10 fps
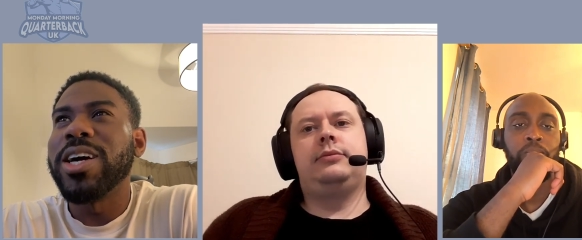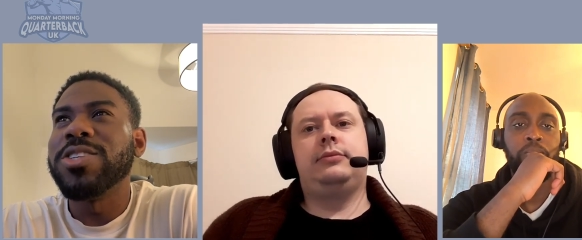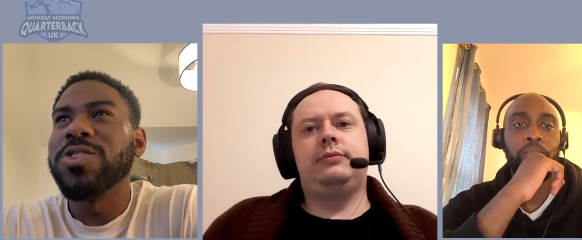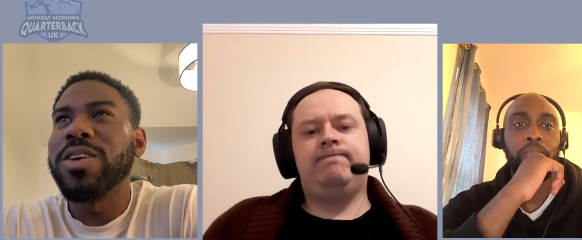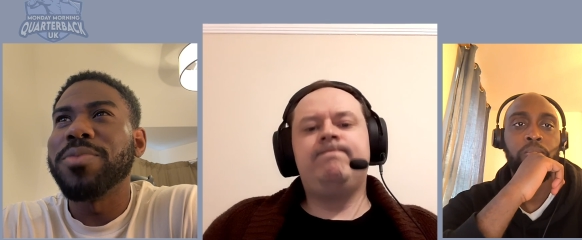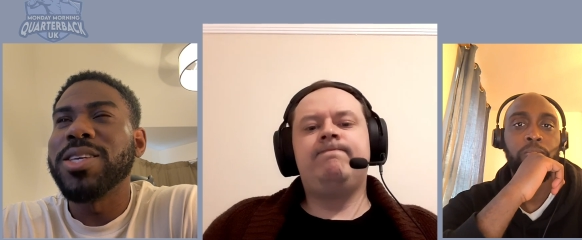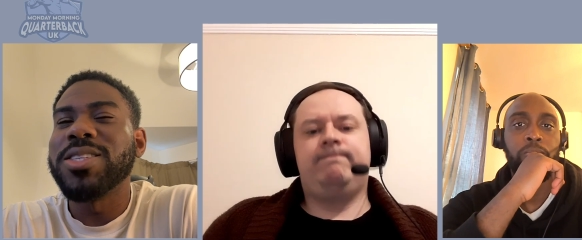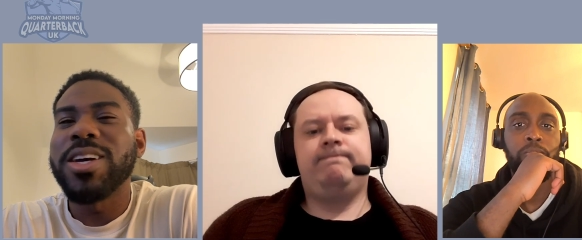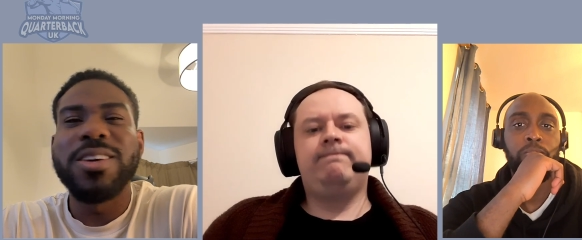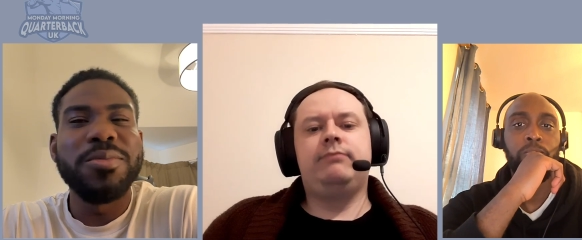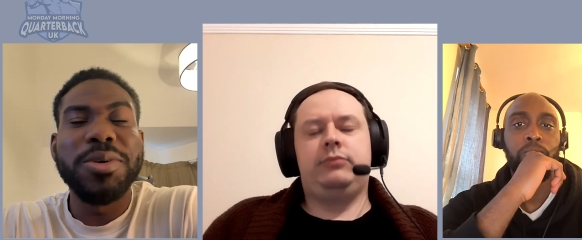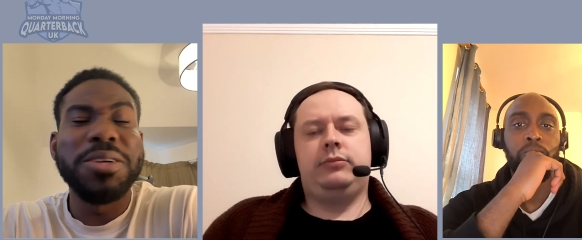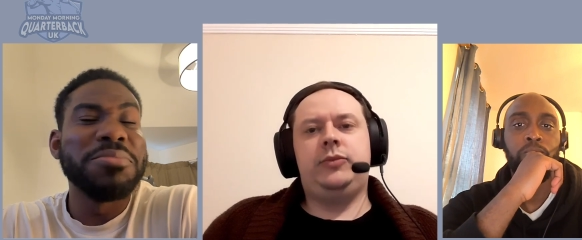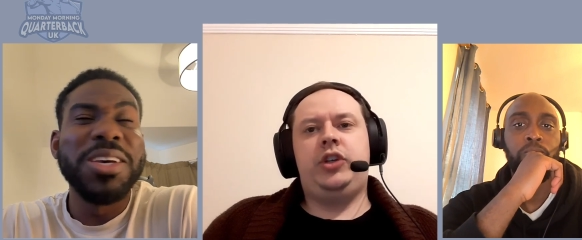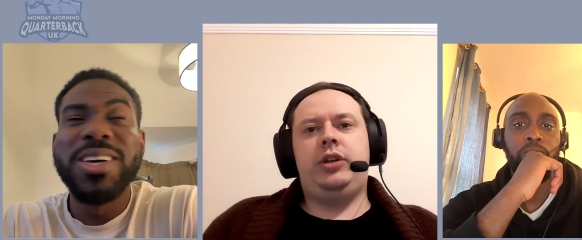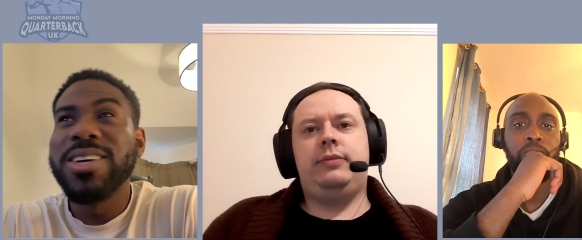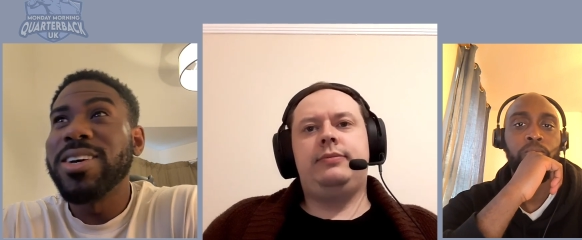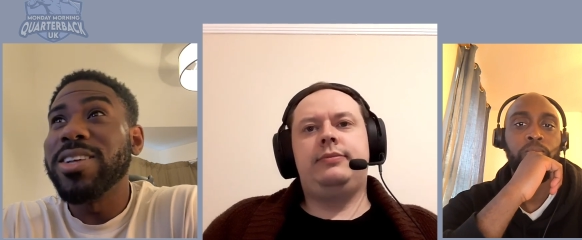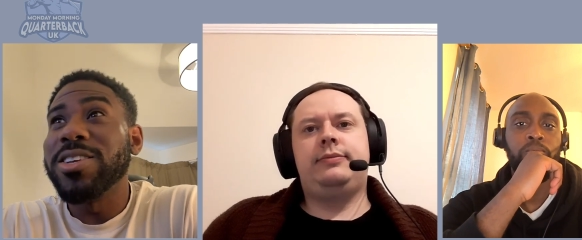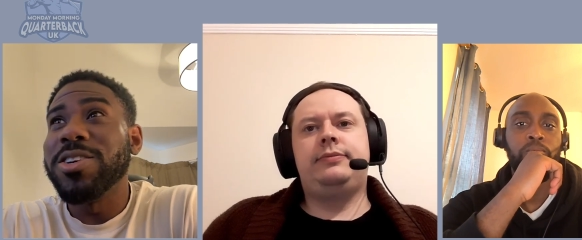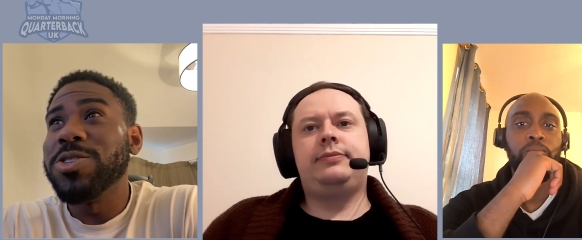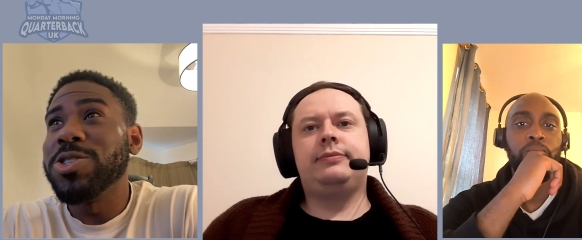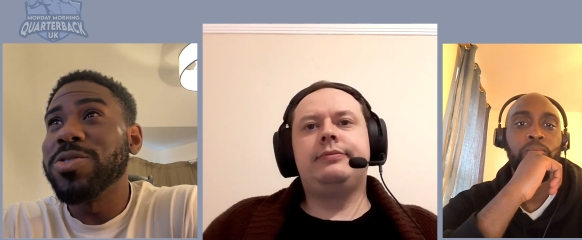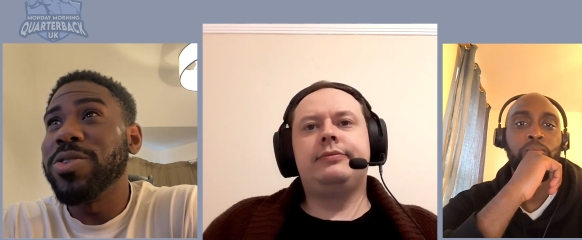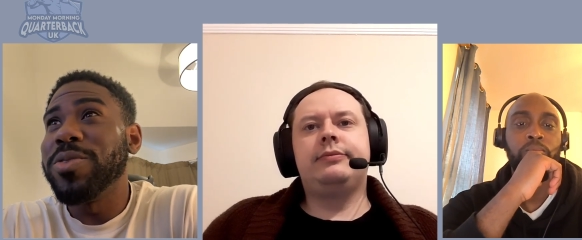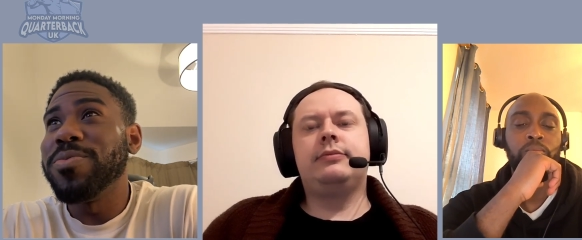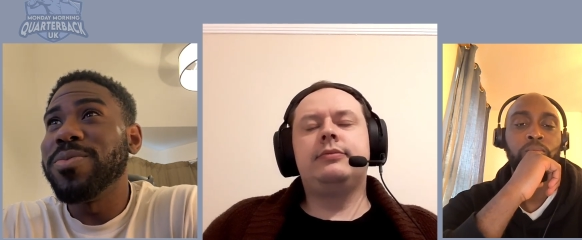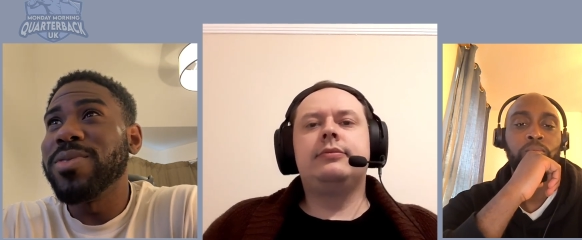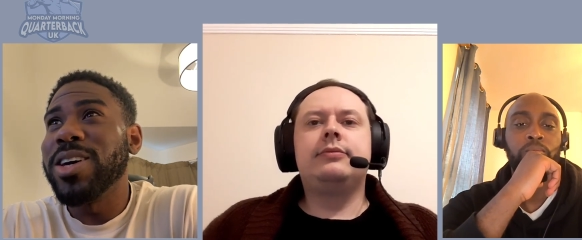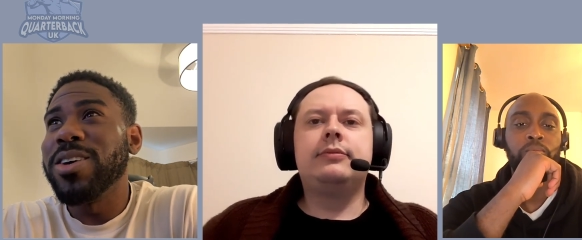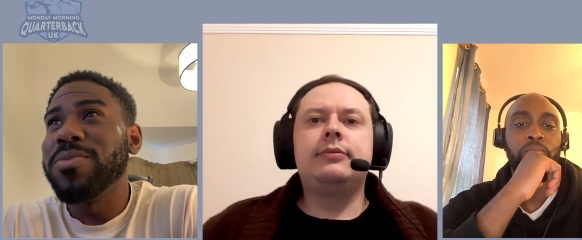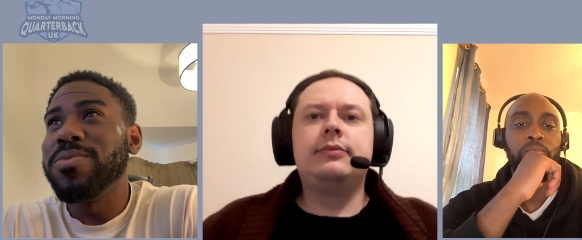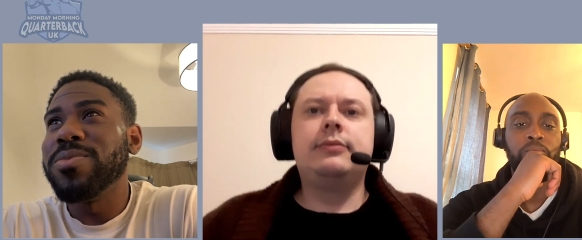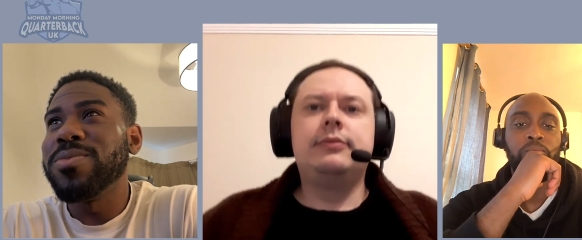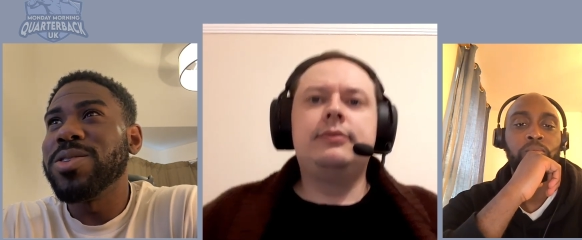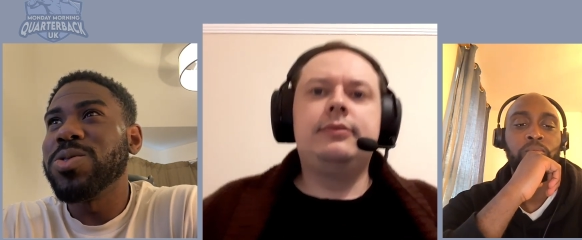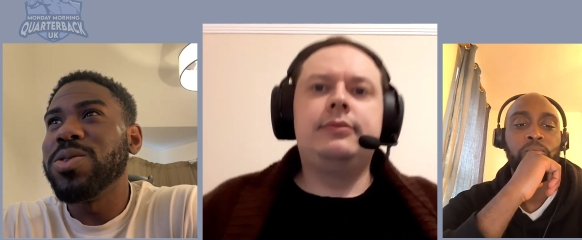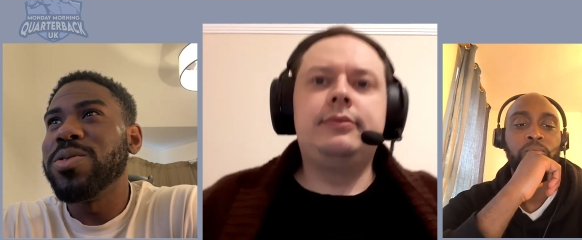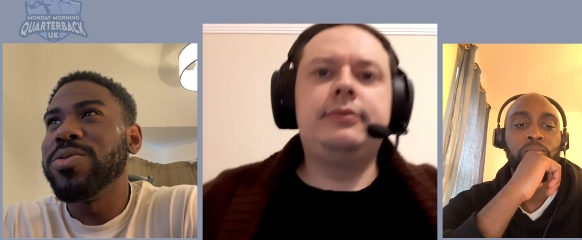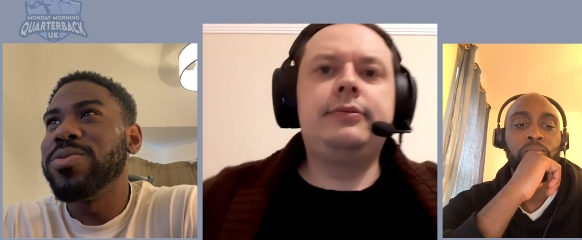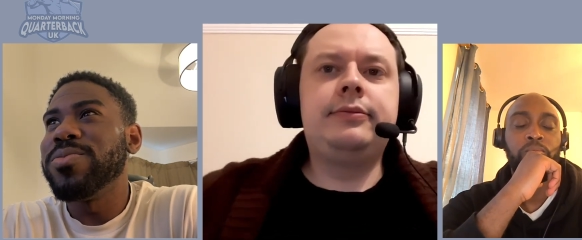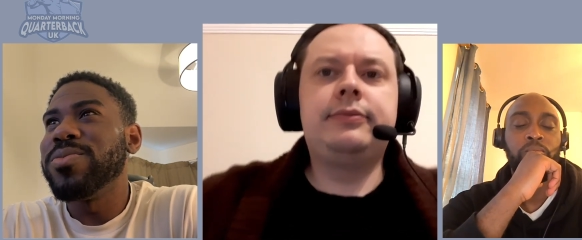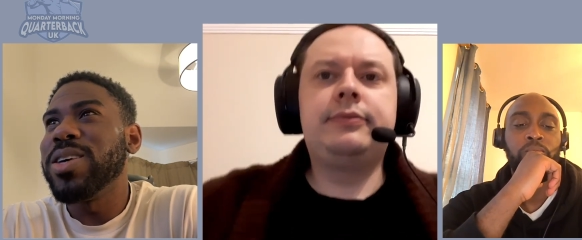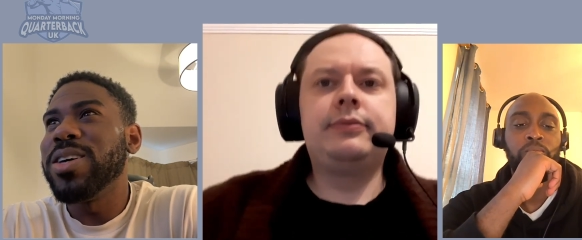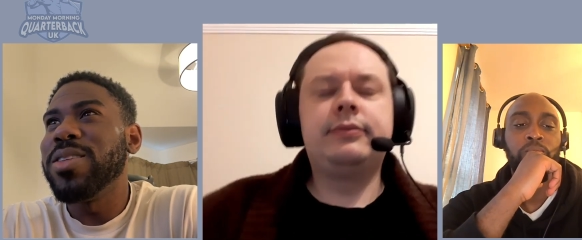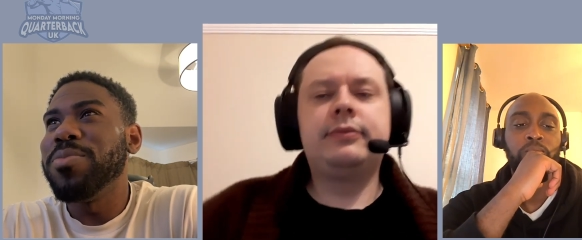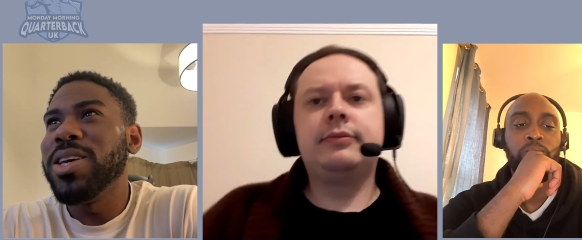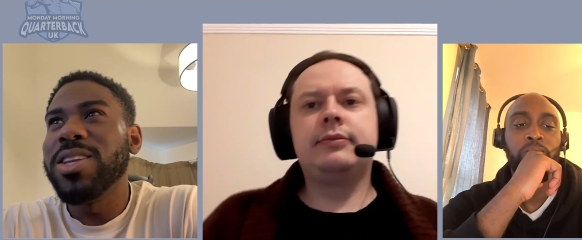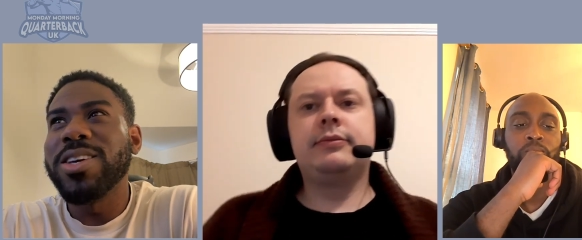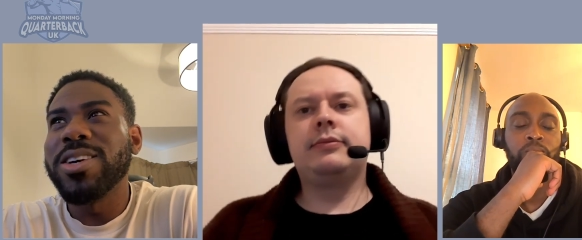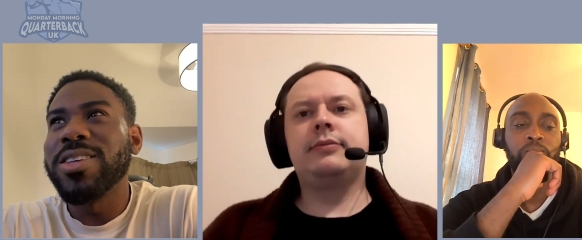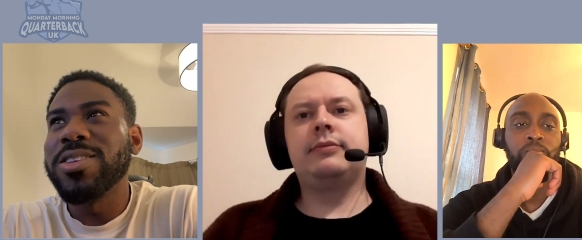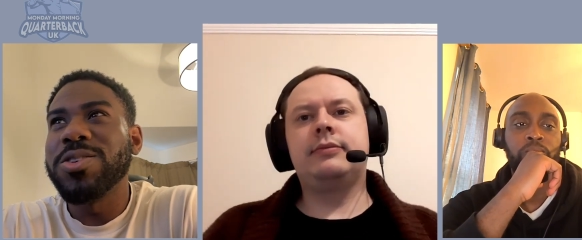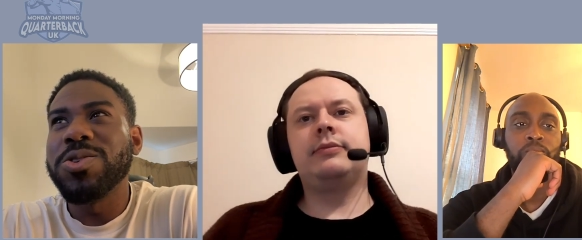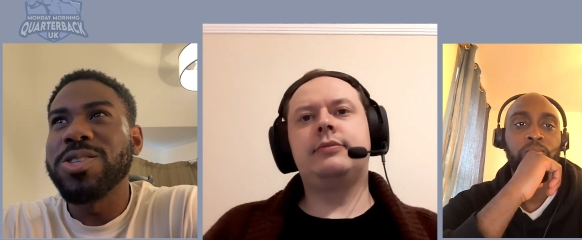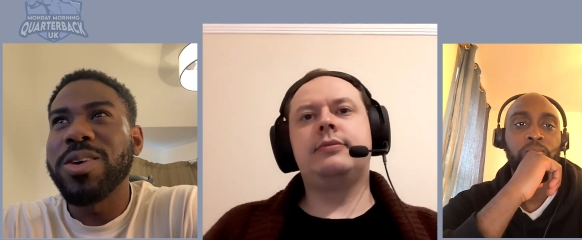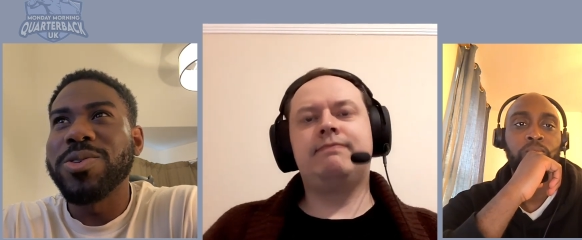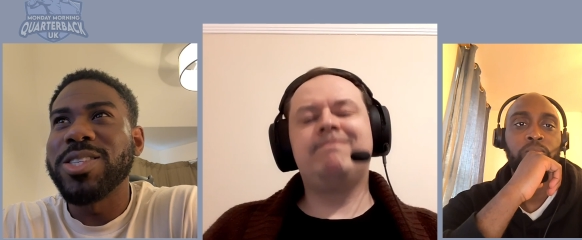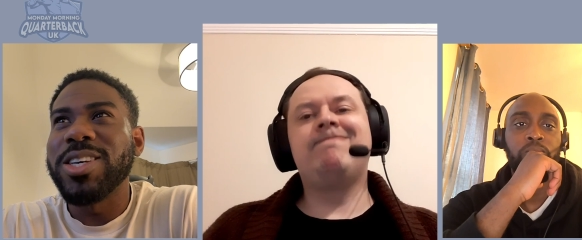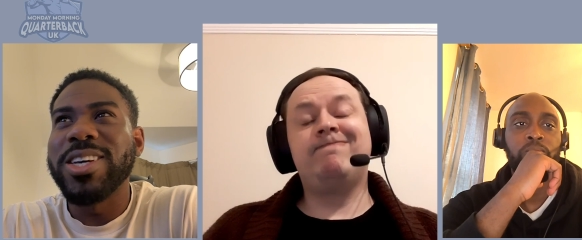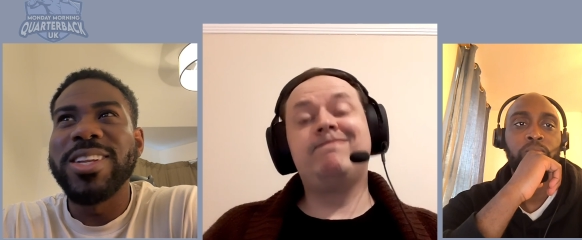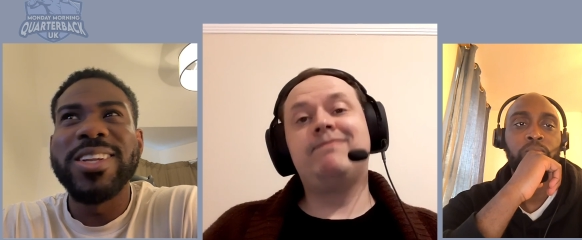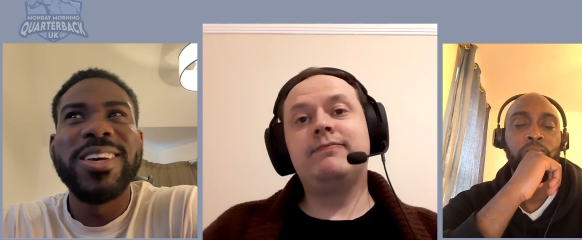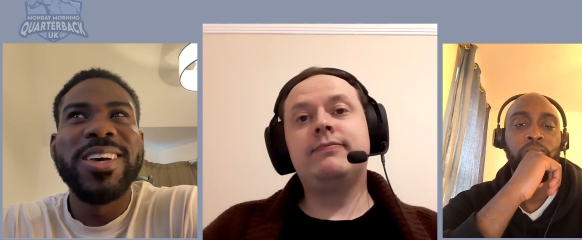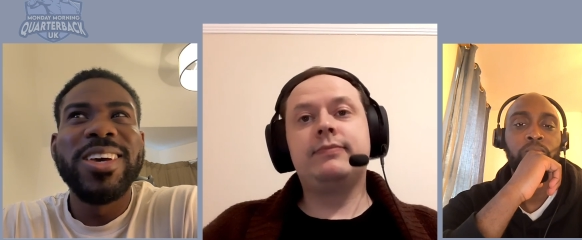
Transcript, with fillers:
Speaker 1: had Drake Maye second, but yeah, I don't know. Just from um the sort of the the media, the news I was seeing,